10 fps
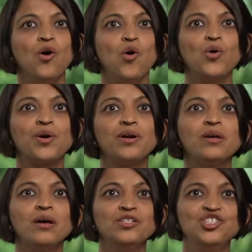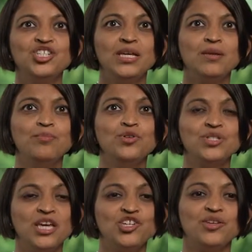or a gene
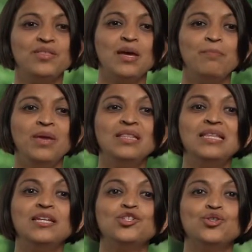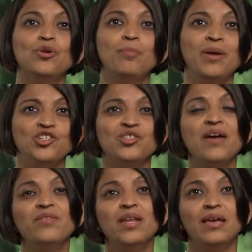mutation that may lead to a patient
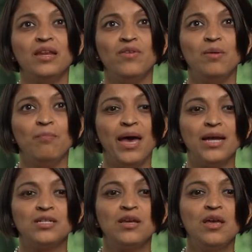having negative impact.